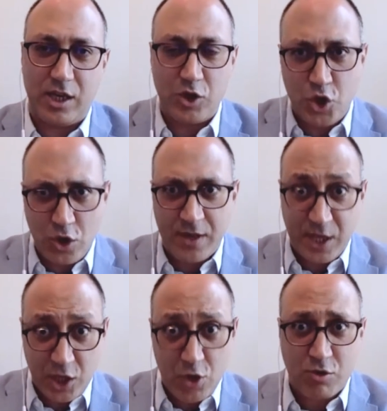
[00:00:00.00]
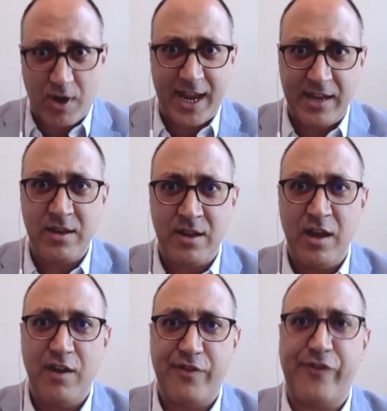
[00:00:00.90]
the Ukraine
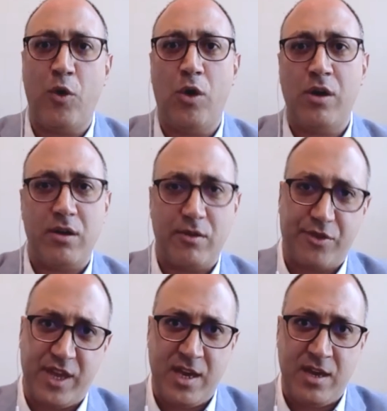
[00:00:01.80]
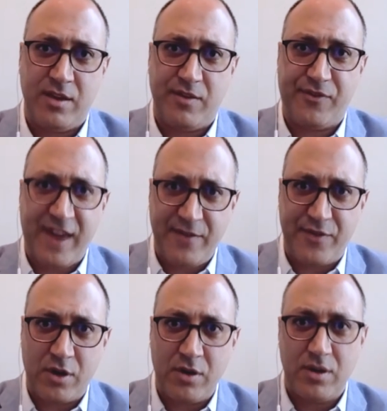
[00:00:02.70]
for the
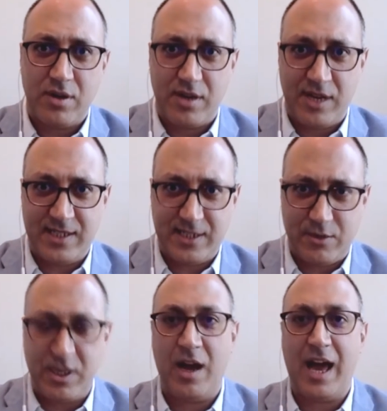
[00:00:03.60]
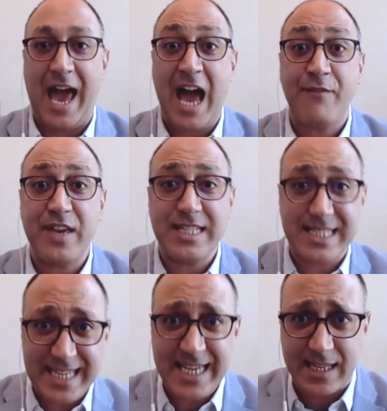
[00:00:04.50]
favor in Syria, having
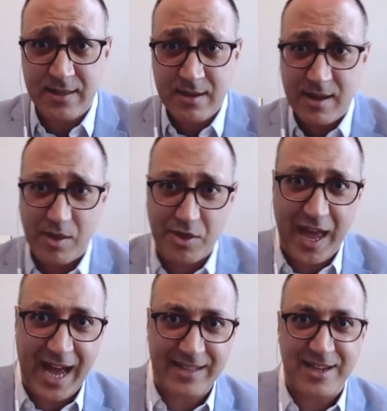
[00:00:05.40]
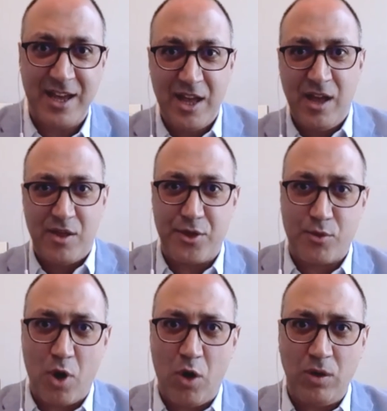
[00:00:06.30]
seen that
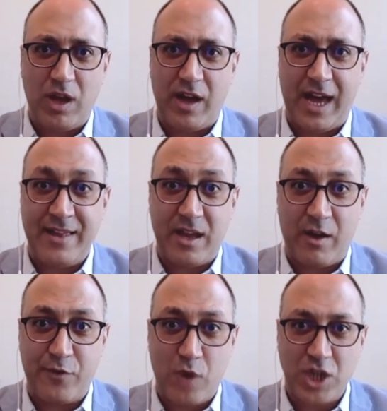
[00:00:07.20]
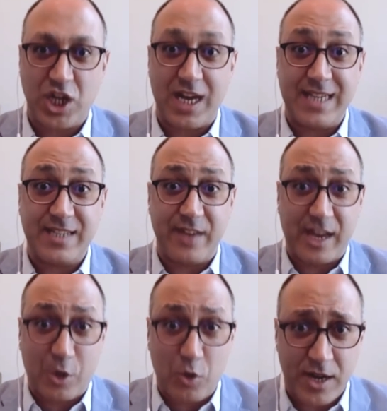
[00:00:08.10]
the role of Russia is
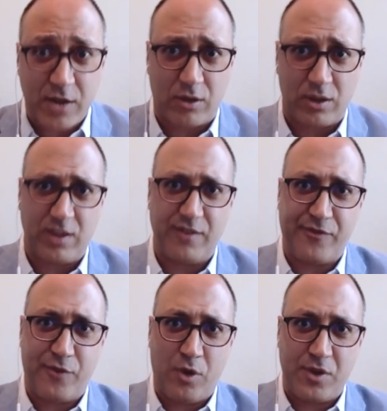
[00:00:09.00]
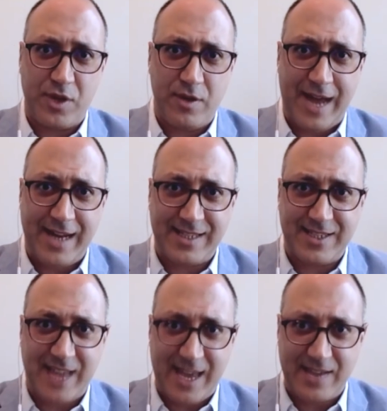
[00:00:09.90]
critical for the United
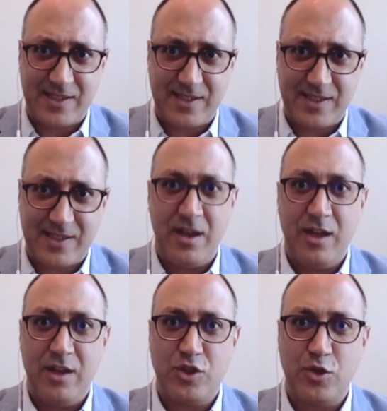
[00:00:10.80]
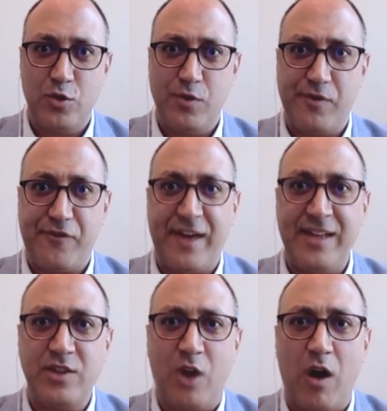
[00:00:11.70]
States to
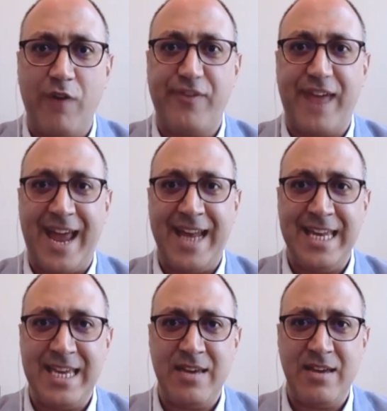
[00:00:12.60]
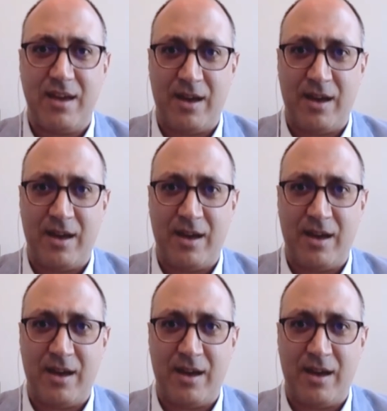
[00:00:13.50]
fend off any